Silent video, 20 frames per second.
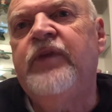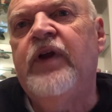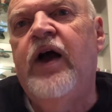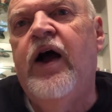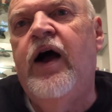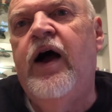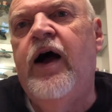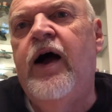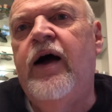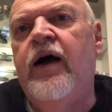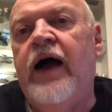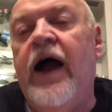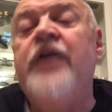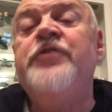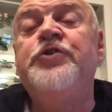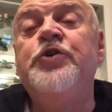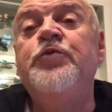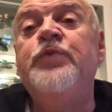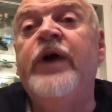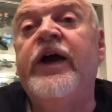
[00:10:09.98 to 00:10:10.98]
I
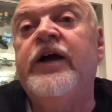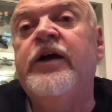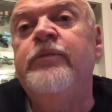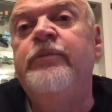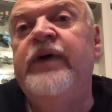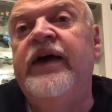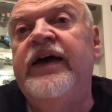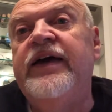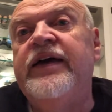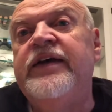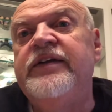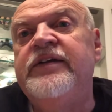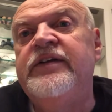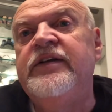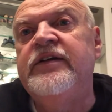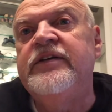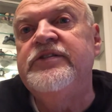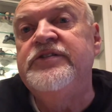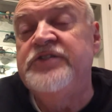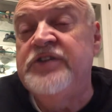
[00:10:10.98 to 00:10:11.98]
do recommend
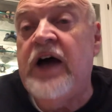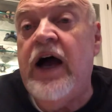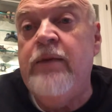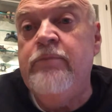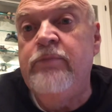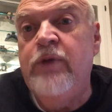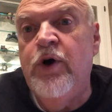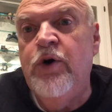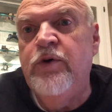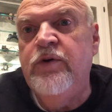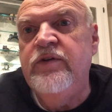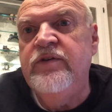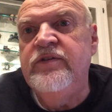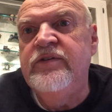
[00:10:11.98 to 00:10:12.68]
Zomboat,